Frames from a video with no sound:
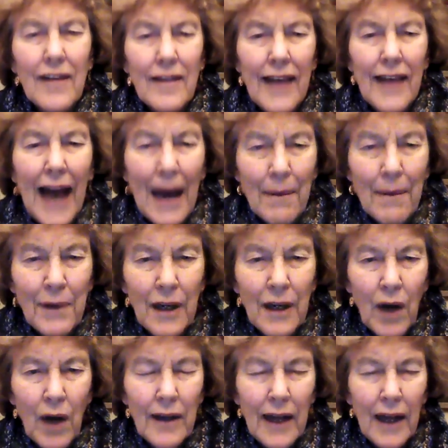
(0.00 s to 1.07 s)
that's happening
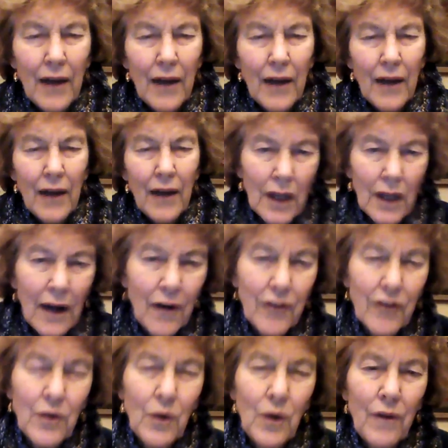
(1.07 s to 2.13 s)
right now, certainly at
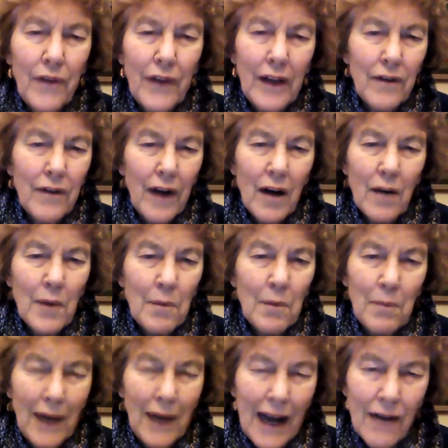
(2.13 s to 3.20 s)
our School of the
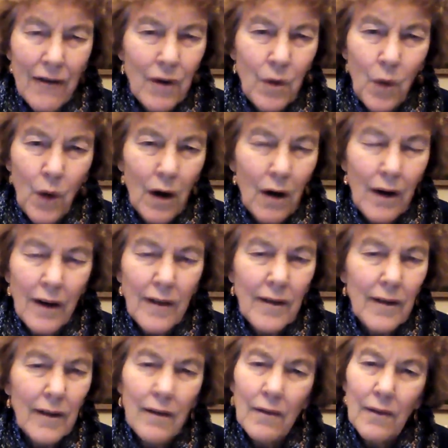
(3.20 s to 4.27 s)
Environment, but everywhere, and
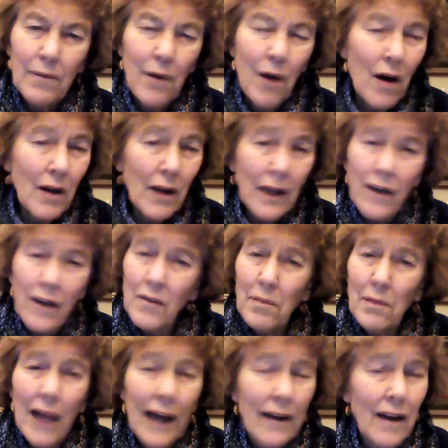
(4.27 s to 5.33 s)
it's partly because of
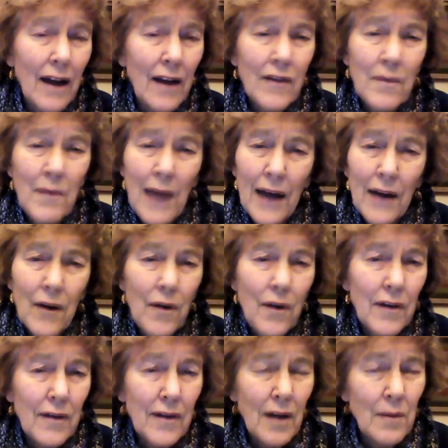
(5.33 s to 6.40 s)
Black Lives Matter in
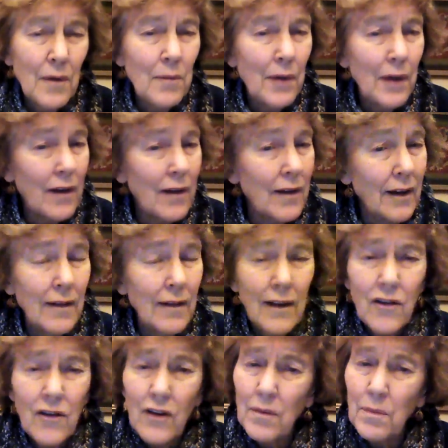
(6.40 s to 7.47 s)
the summer, but it's
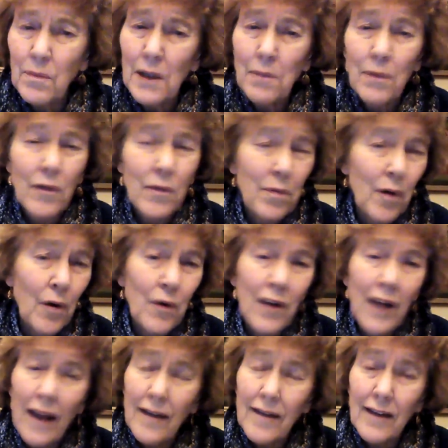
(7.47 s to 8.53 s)
Indigenous peoples
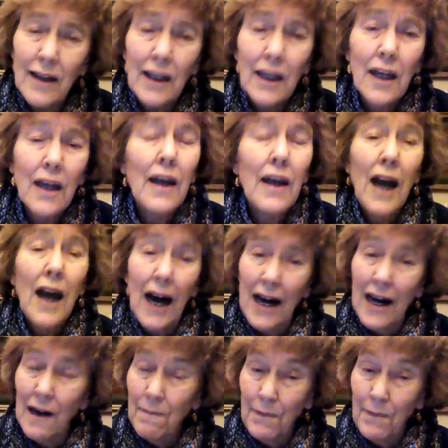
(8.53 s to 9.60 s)
protesting
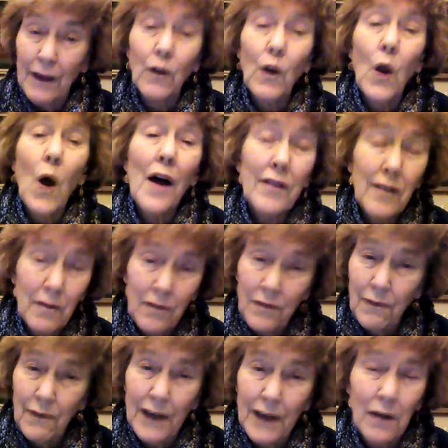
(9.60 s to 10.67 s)
the loss of
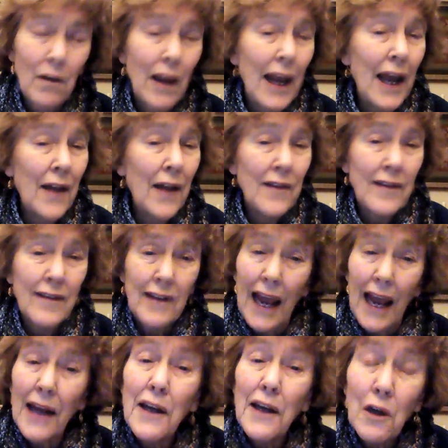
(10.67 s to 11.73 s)
their land.
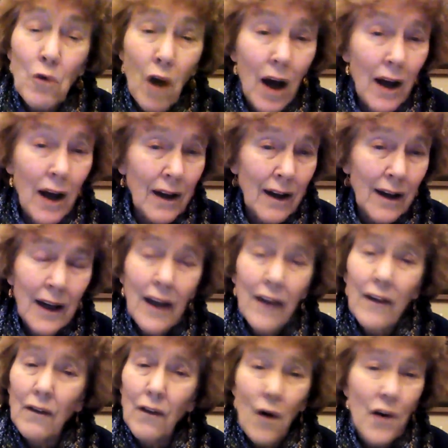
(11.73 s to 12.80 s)
Standing Rock,
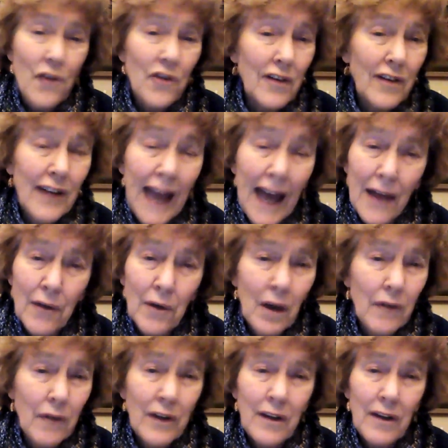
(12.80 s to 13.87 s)
the largest gathering
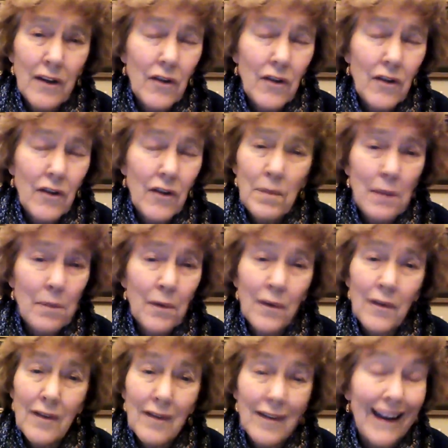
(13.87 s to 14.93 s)
of Indigenous
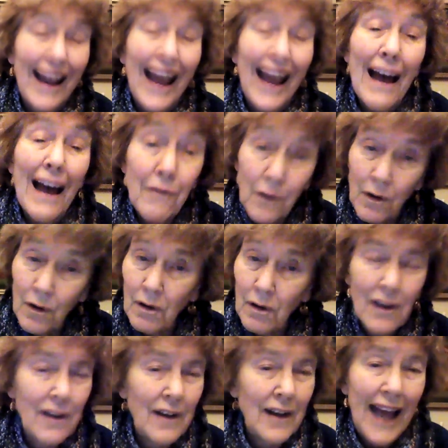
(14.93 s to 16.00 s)
peoples ever,
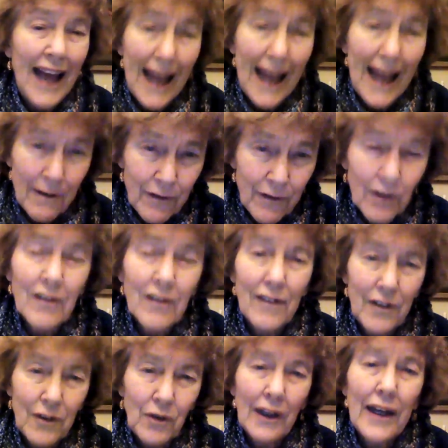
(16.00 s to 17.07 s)

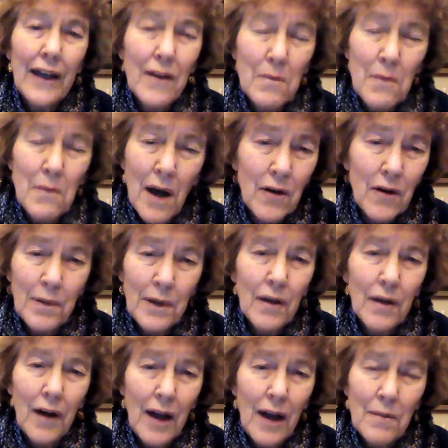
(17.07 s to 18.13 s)
certainly in the modern
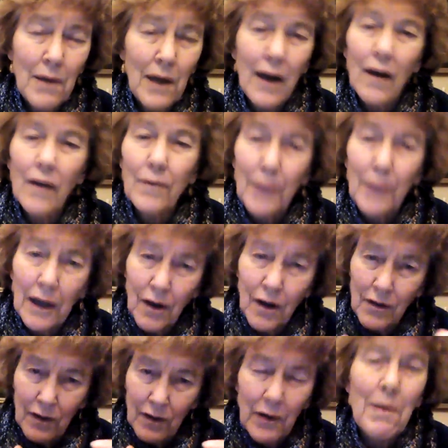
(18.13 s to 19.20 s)
period, but
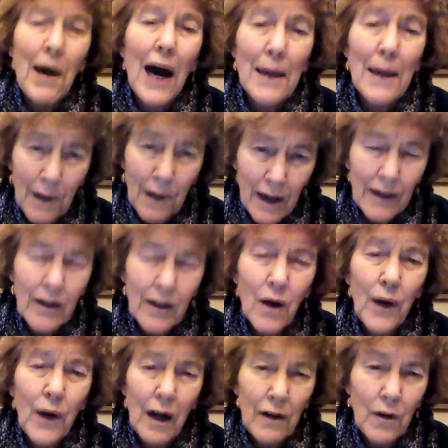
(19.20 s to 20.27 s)
because of a pipeline
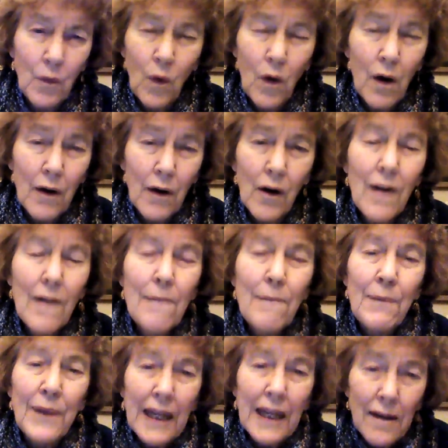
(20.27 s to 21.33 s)
going underwater.
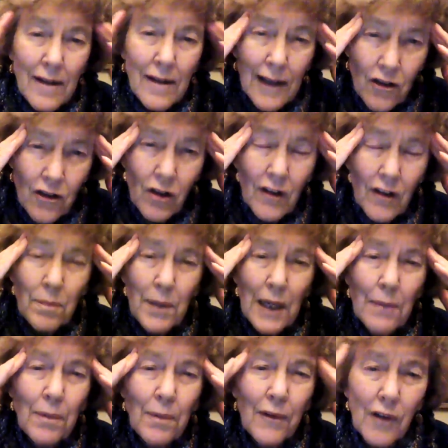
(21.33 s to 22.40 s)
The Indigenous
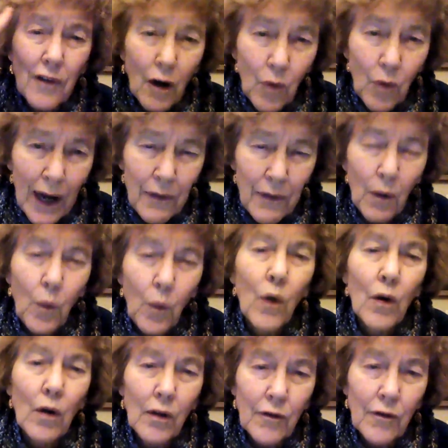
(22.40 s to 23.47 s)
peoples around the
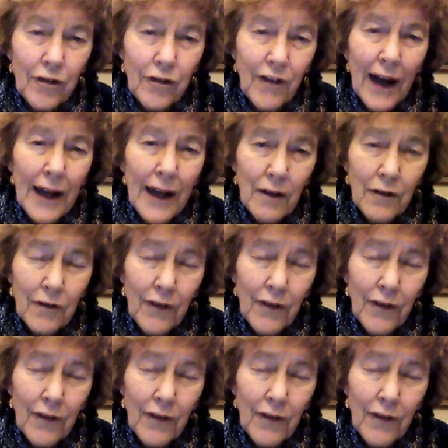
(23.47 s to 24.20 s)
world fighting.